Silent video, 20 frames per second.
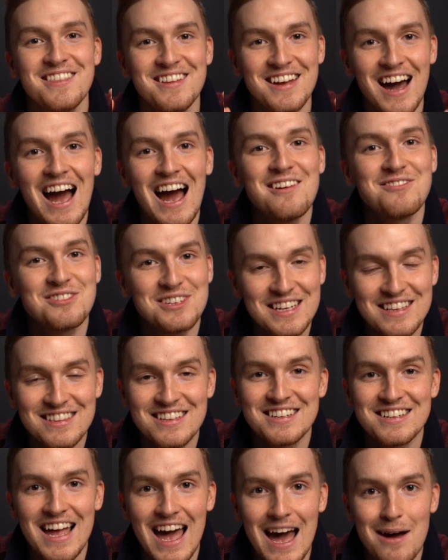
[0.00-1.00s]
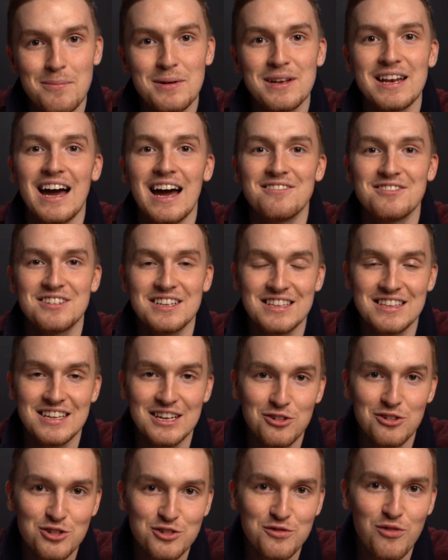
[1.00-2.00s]
I've seen this happen. I've seen
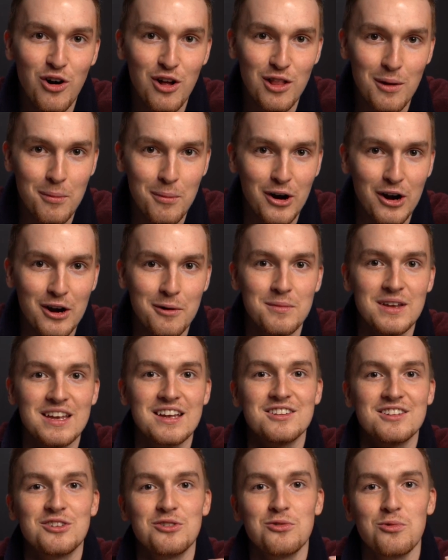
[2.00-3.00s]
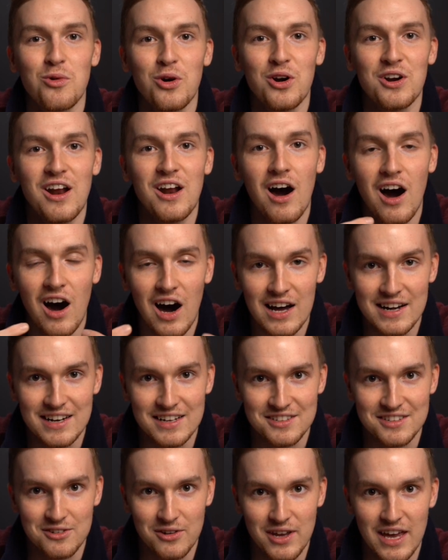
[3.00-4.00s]
deals fall apart because you weren't
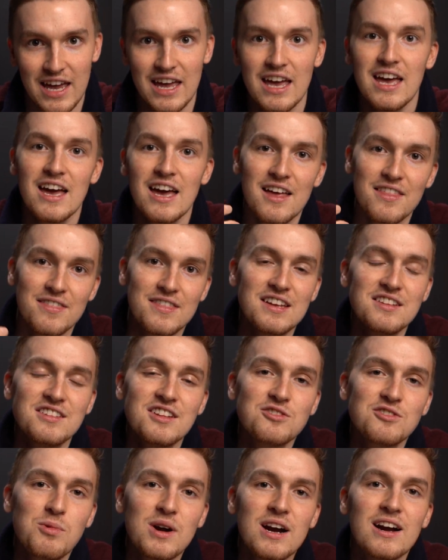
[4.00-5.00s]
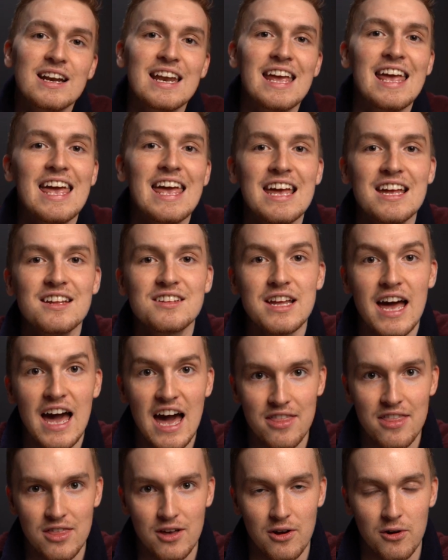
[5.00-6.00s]
honest. Okay, this is where it is
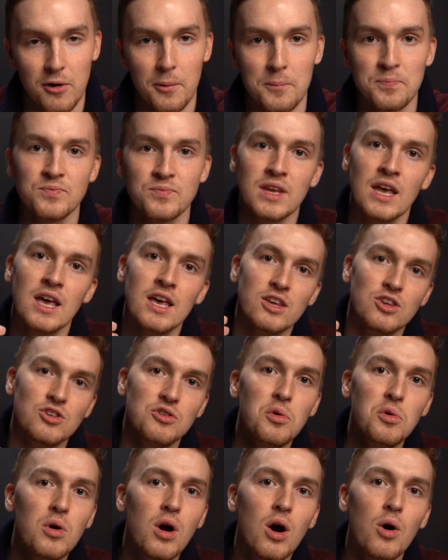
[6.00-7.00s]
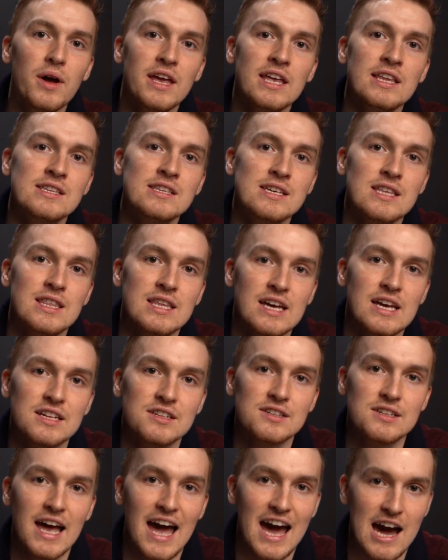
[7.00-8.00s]
ethical. You go into
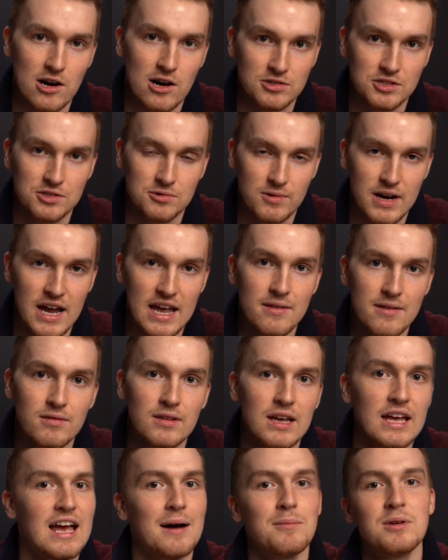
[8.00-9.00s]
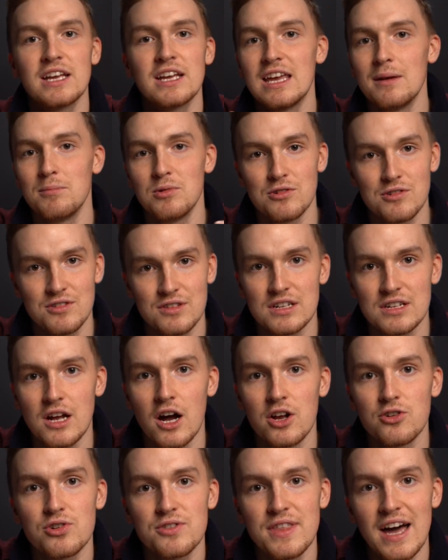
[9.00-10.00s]
this house, right? And I'm going to keep using this
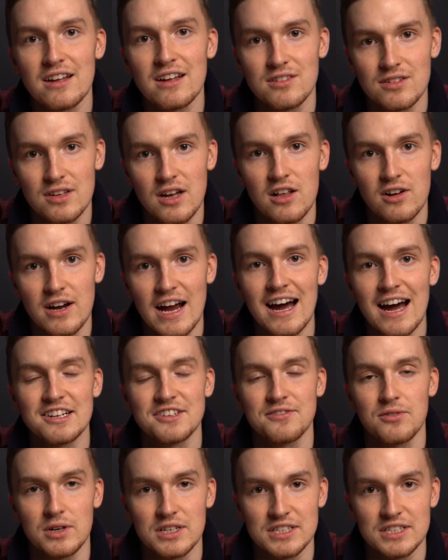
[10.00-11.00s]
$100,000 house, for